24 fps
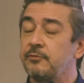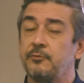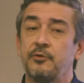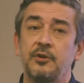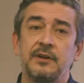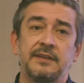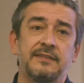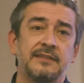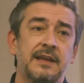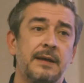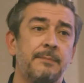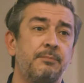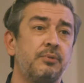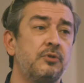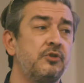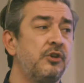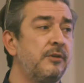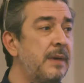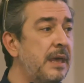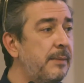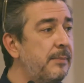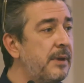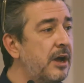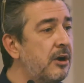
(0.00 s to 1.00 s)
For example, you
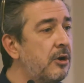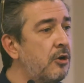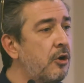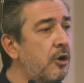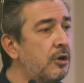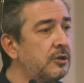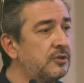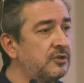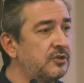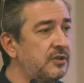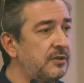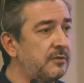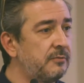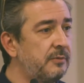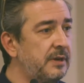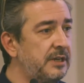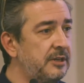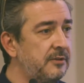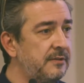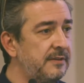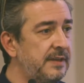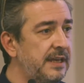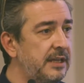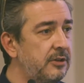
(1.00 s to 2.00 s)
may be unconscious when
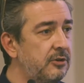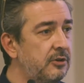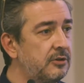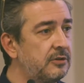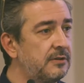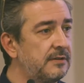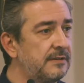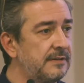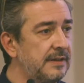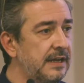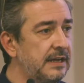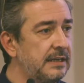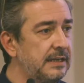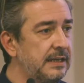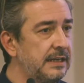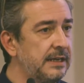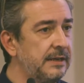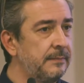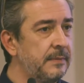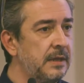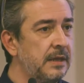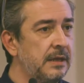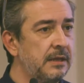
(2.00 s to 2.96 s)
you see a doctor, sadly.